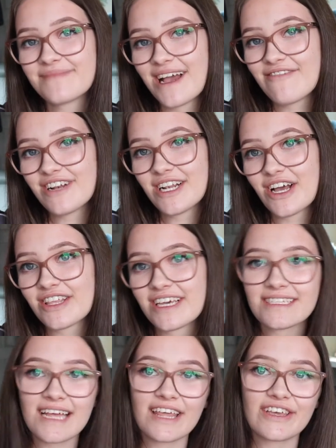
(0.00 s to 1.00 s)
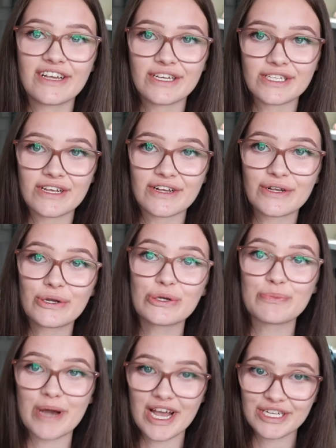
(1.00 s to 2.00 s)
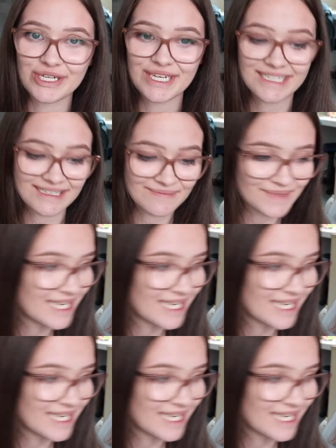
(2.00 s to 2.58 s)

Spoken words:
I really like this. I think it's a good purchase.